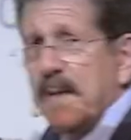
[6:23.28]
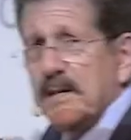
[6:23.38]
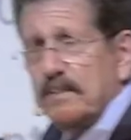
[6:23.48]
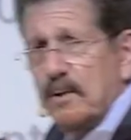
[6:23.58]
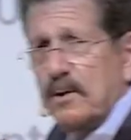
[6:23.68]

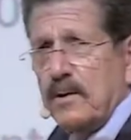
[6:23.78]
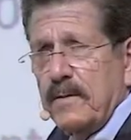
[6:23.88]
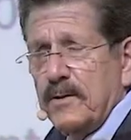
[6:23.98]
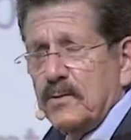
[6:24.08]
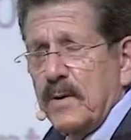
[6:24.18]
mass murder
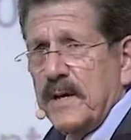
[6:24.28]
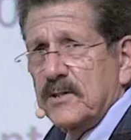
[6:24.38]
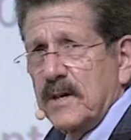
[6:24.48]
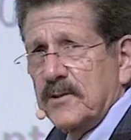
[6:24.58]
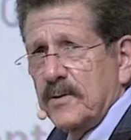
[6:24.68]
of the
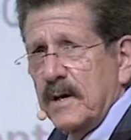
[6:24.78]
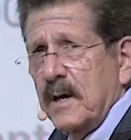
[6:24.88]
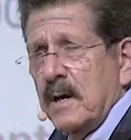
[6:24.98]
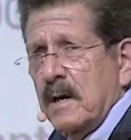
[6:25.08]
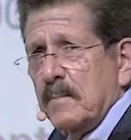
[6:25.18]
20th century,
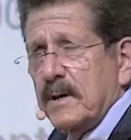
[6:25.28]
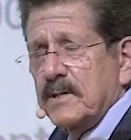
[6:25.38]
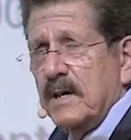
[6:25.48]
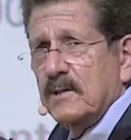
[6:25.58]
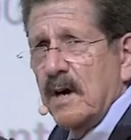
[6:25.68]

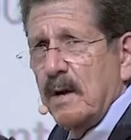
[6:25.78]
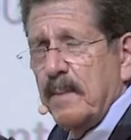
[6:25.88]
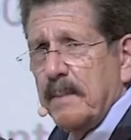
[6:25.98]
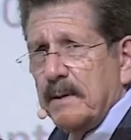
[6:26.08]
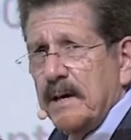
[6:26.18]
because the entire
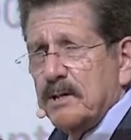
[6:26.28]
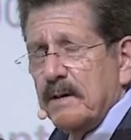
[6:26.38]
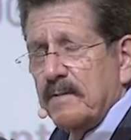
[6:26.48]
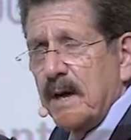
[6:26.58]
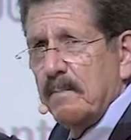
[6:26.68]

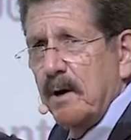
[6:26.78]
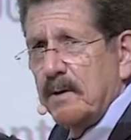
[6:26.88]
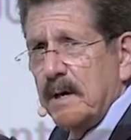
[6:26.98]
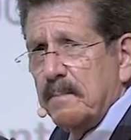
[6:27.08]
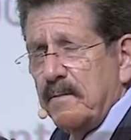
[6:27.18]
population of
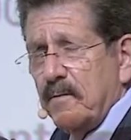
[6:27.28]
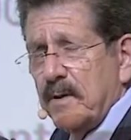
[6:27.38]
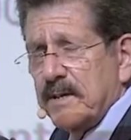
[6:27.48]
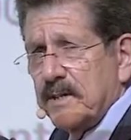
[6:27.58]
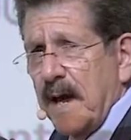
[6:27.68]
Cambodia
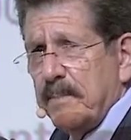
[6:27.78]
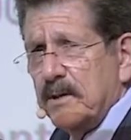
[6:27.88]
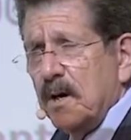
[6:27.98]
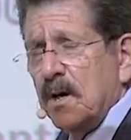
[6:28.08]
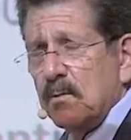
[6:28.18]
before this
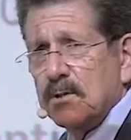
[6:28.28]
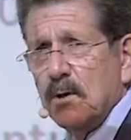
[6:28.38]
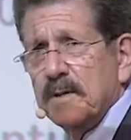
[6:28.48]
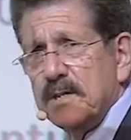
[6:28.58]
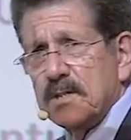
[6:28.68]
happened was
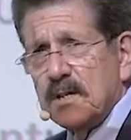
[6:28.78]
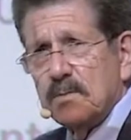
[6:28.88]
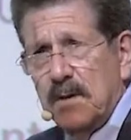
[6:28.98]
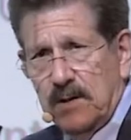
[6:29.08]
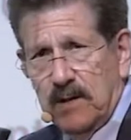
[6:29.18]
only
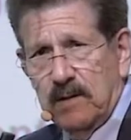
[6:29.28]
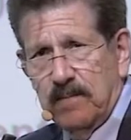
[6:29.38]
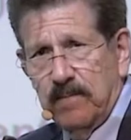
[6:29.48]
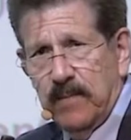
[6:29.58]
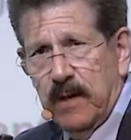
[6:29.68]
6 million.
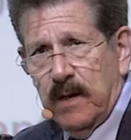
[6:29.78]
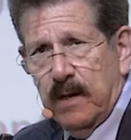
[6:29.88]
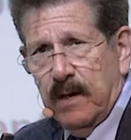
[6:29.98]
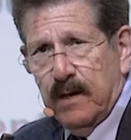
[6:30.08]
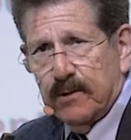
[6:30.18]

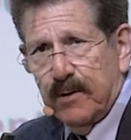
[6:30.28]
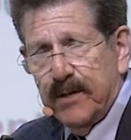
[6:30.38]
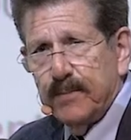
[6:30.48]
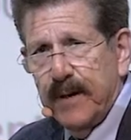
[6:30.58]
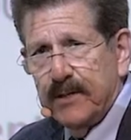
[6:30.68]
So
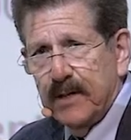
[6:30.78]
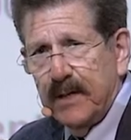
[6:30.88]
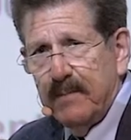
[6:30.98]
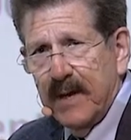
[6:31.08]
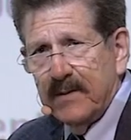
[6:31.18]
this
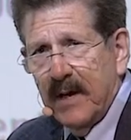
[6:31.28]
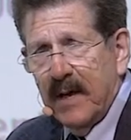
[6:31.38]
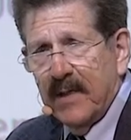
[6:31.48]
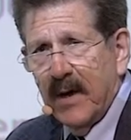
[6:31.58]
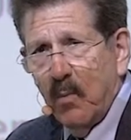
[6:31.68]
basically meant
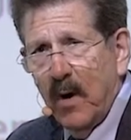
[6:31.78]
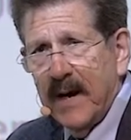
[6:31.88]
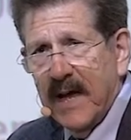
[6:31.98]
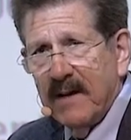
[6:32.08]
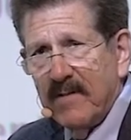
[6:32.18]
that
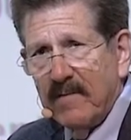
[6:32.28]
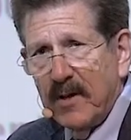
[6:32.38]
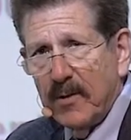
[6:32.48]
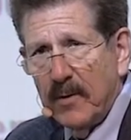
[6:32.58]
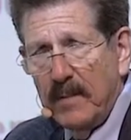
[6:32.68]
one out of
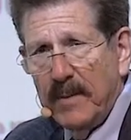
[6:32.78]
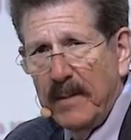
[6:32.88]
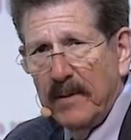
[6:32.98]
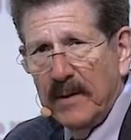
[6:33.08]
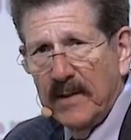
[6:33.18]
every three
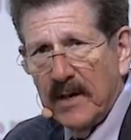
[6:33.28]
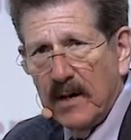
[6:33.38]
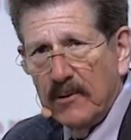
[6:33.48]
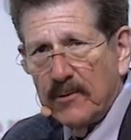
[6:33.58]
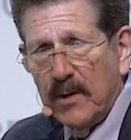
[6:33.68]
people in the
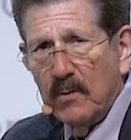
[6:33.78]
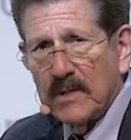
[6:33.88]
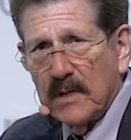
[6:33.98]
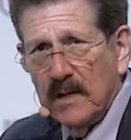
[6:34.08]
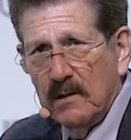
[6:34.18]
country
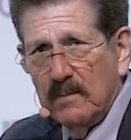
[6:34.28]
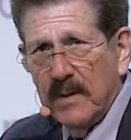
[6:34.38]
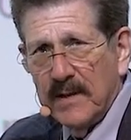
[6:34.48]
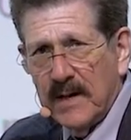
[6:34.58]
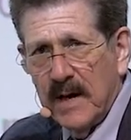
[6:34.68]
was killed
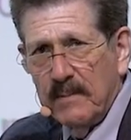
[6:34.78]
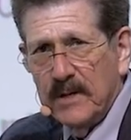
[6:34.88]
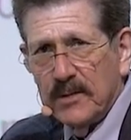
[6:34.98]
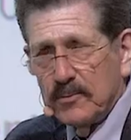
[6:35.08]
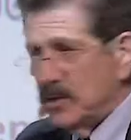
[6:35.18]
by the communist